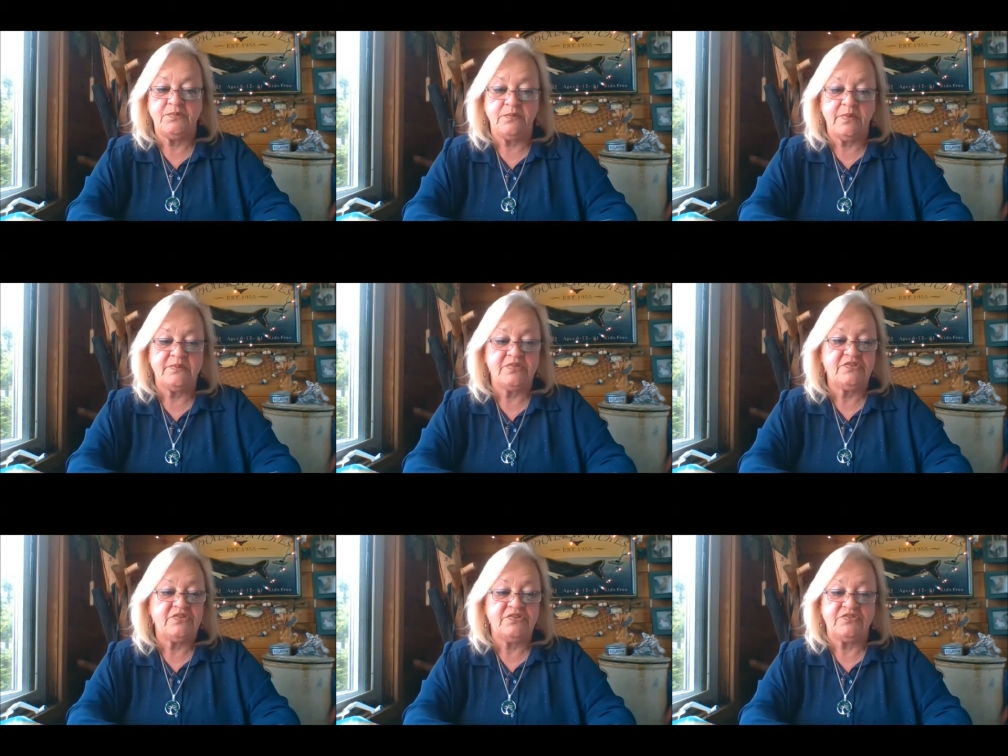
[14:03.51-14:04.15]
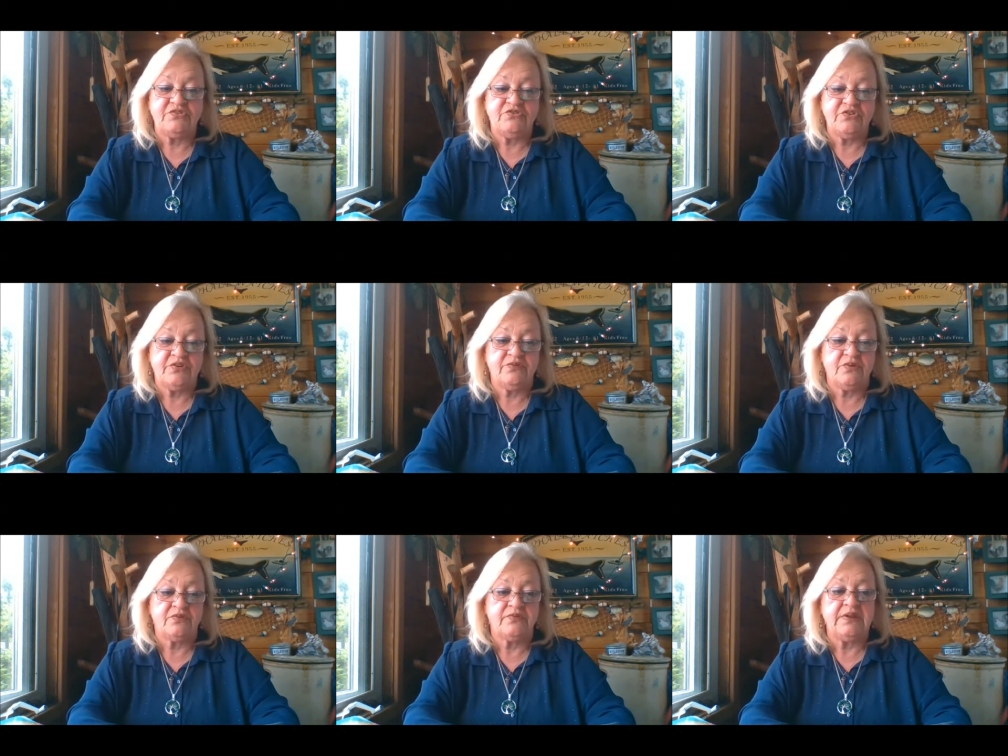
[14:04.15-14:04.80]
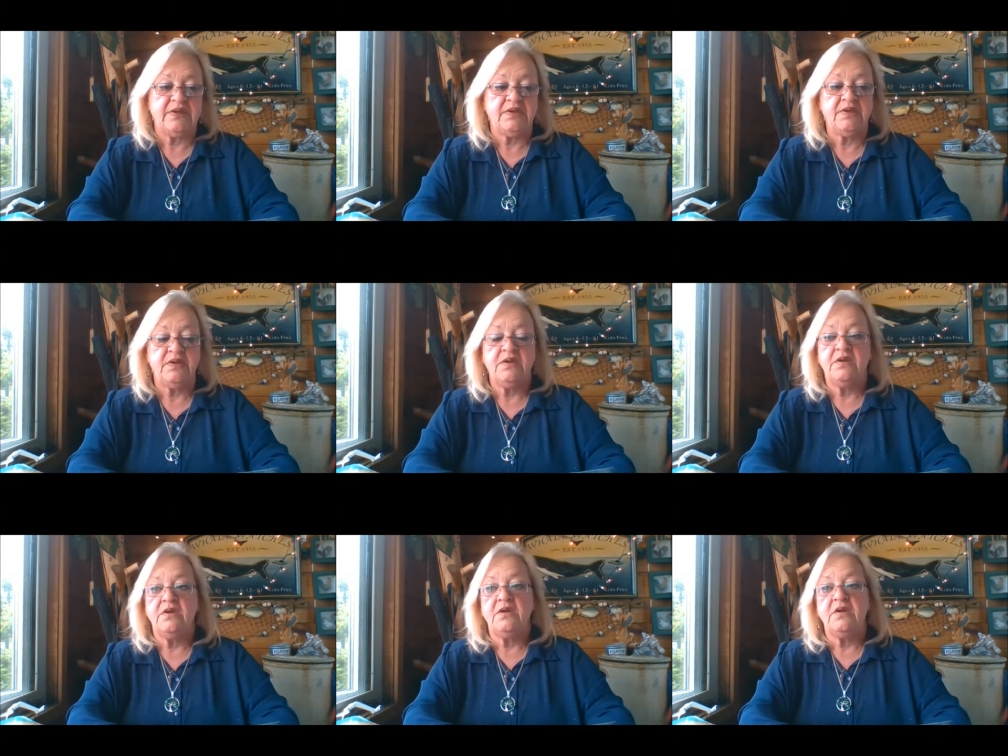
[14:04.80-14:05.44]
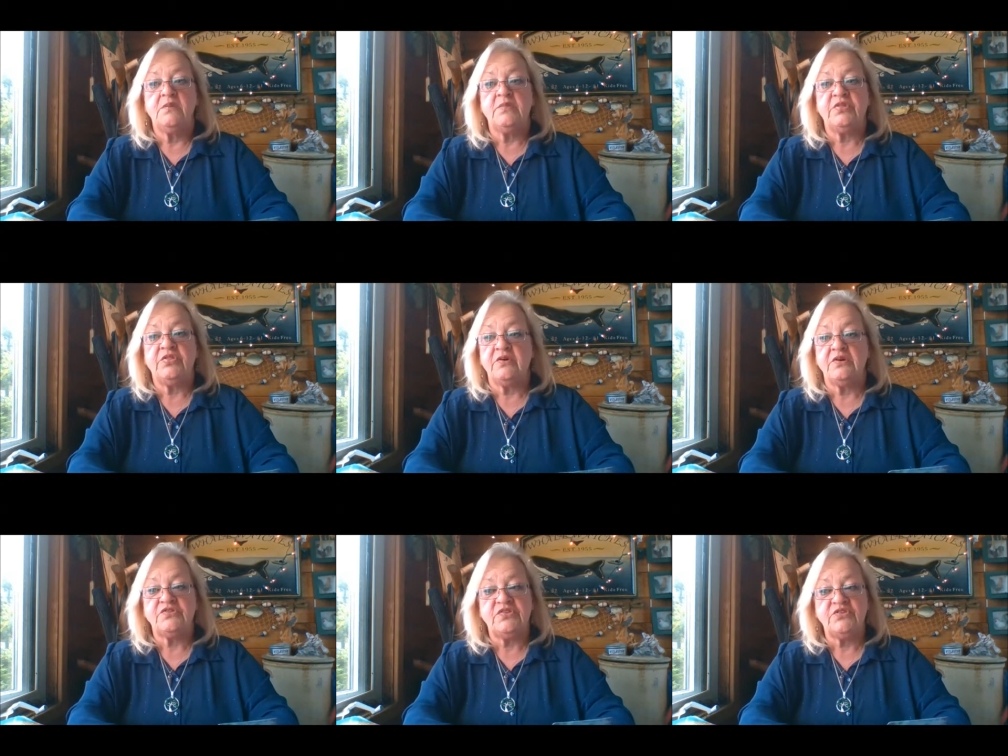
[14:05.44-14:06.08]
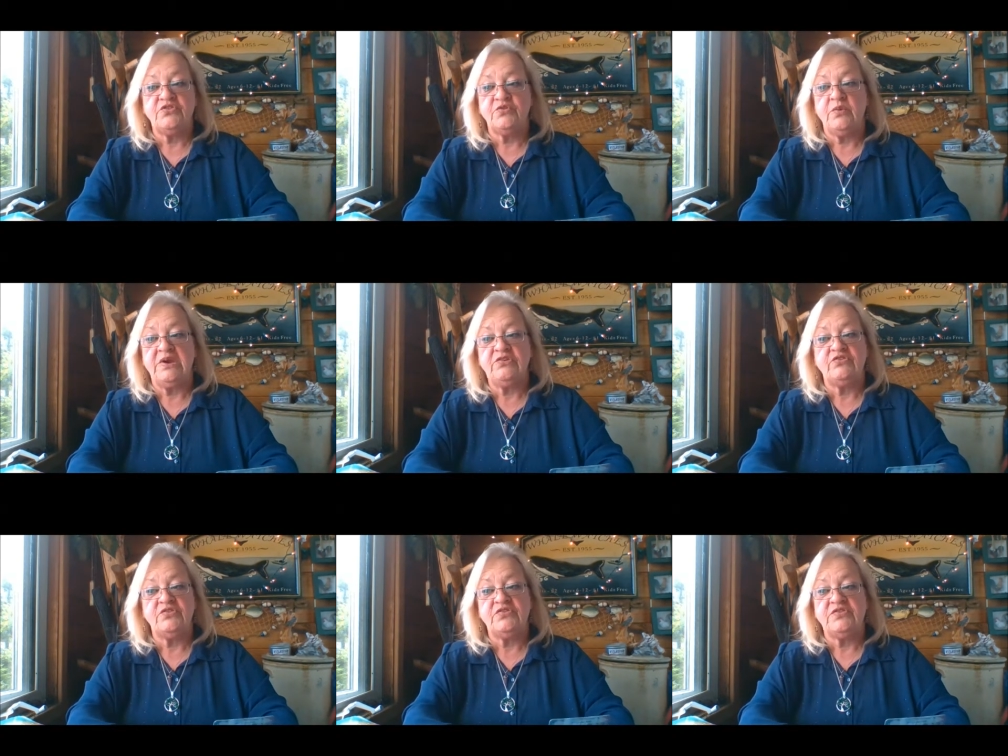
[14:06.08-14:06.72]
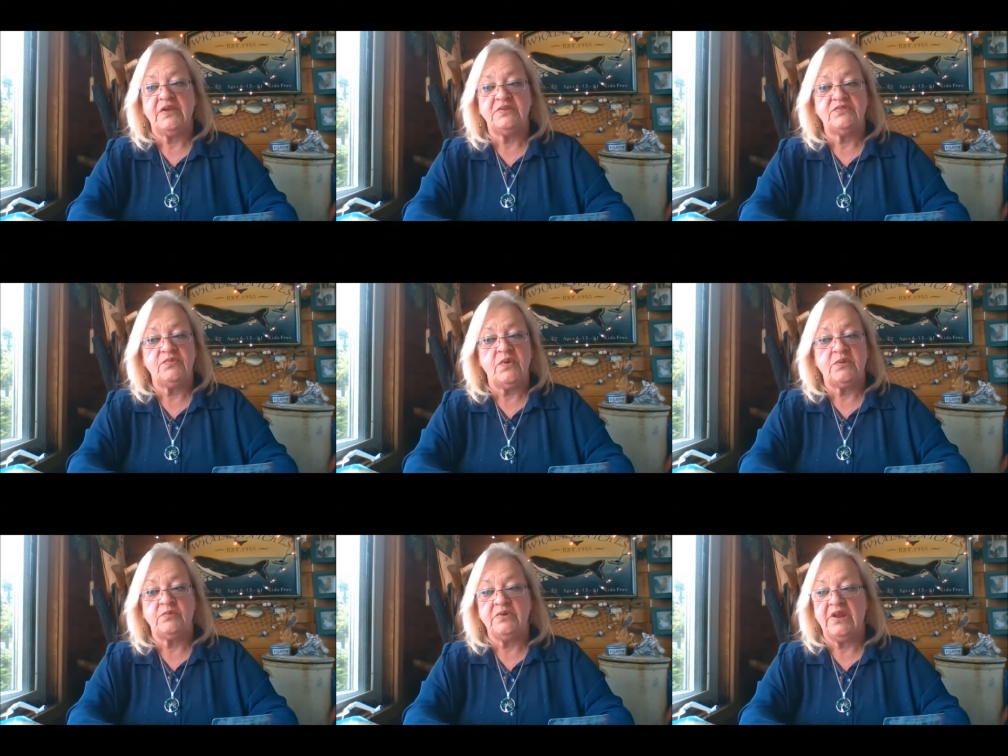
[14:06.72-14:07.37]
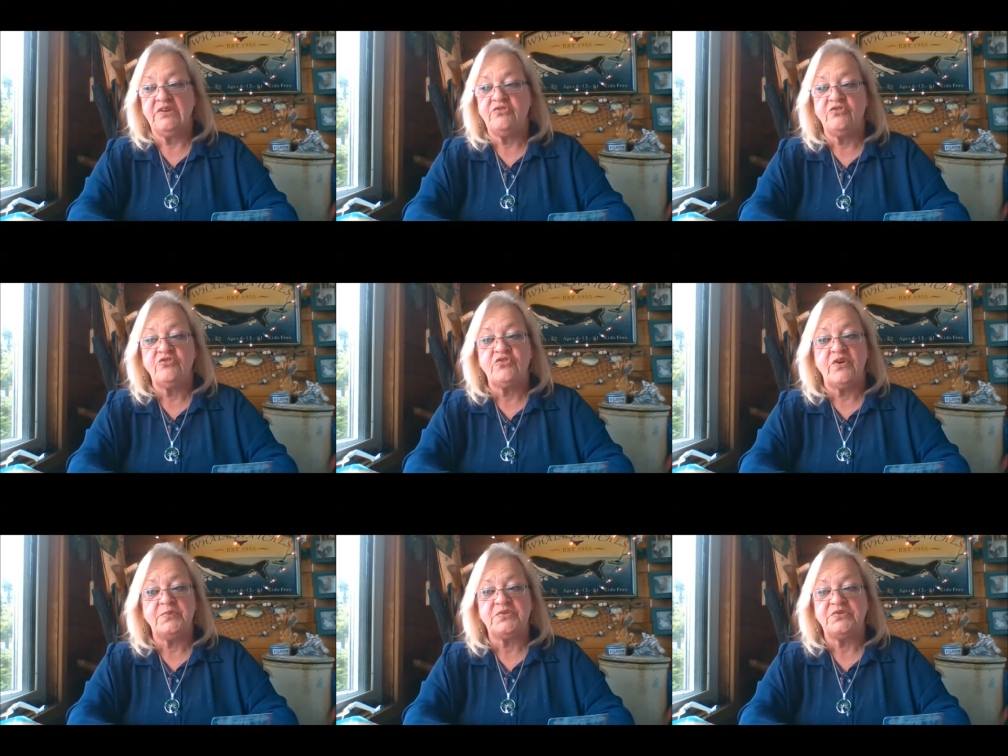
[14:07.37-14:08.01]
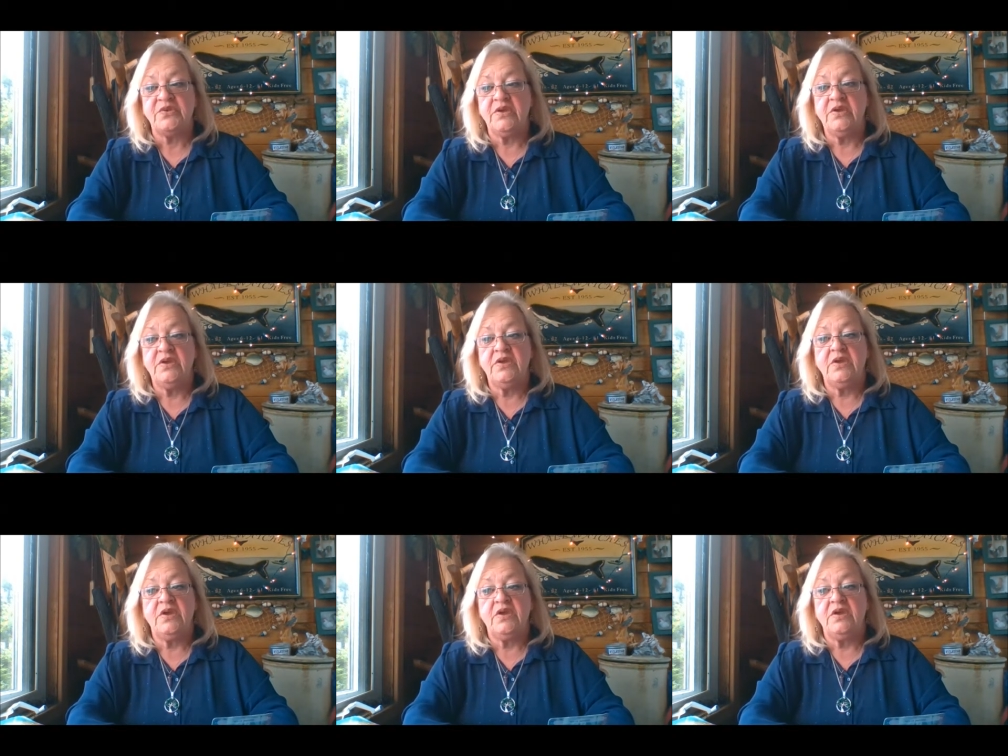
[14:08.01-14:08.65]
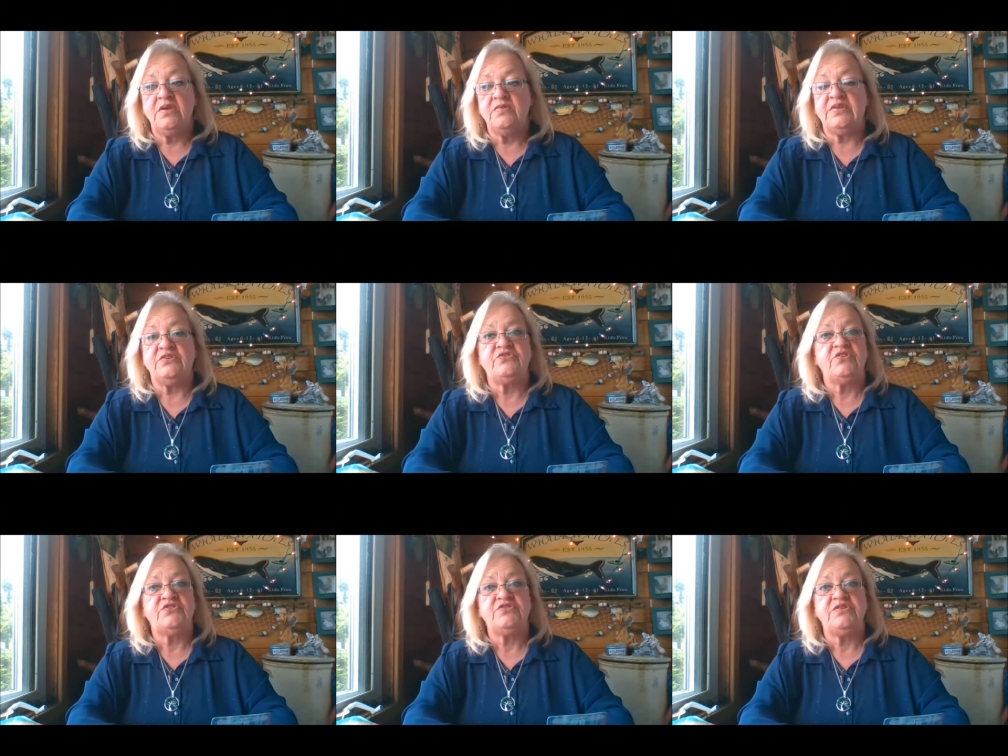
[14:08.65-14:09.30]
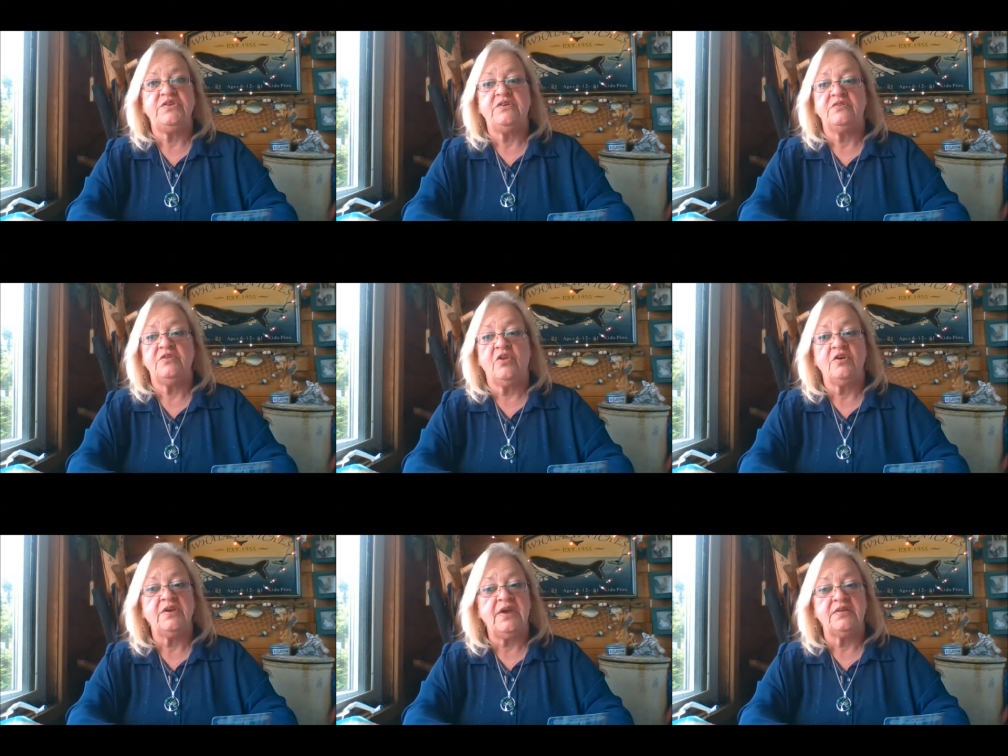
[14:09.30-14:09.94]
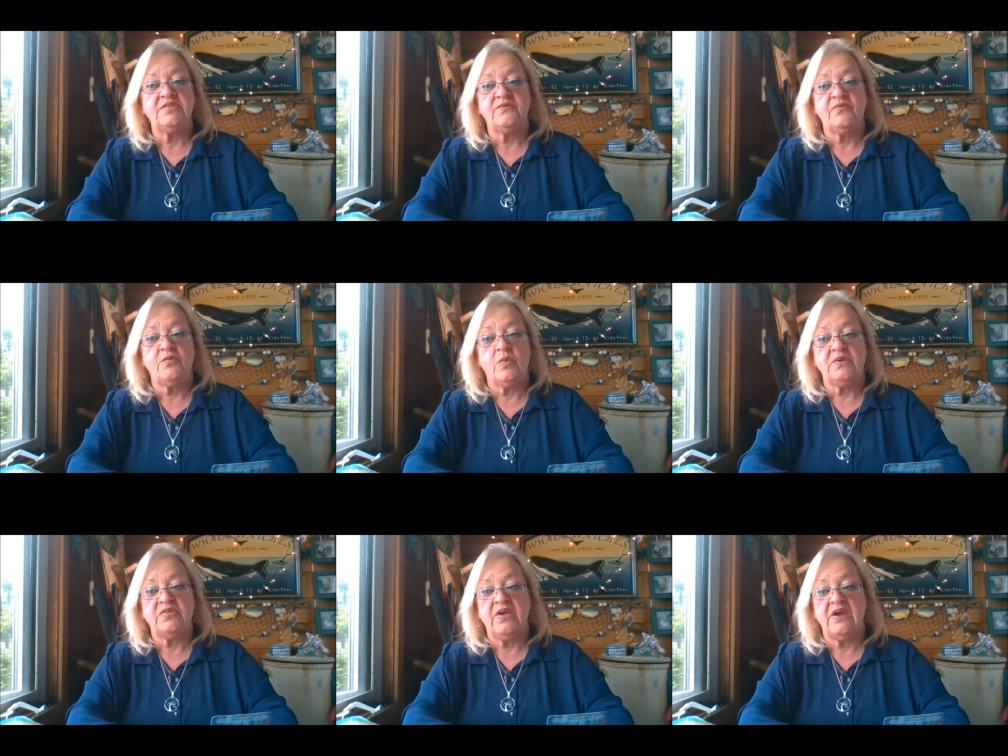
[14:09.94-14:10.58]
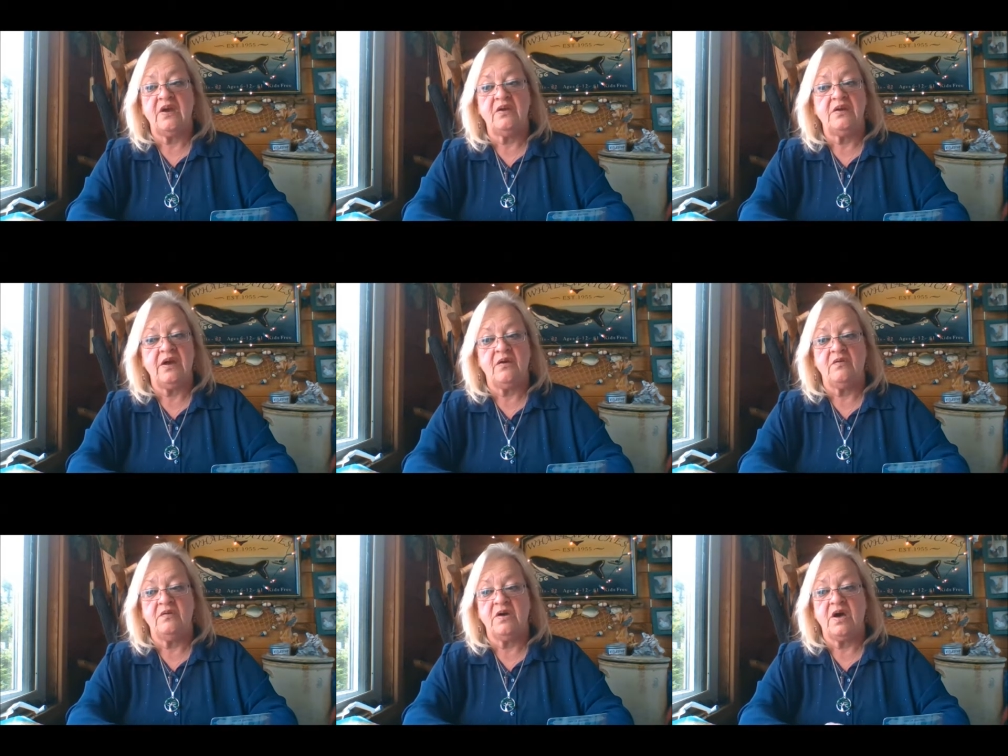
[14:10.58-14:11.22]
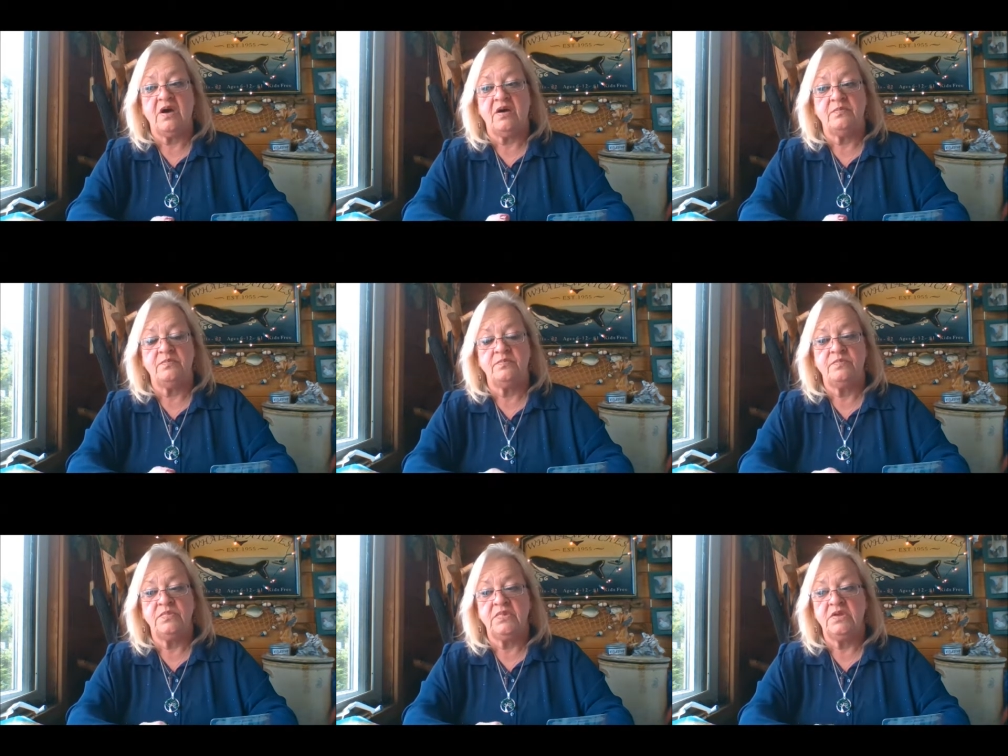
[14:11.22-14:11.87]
Remember, this is general reading. But there are situations and, and relationships that just you're looking at them for what they are now, um,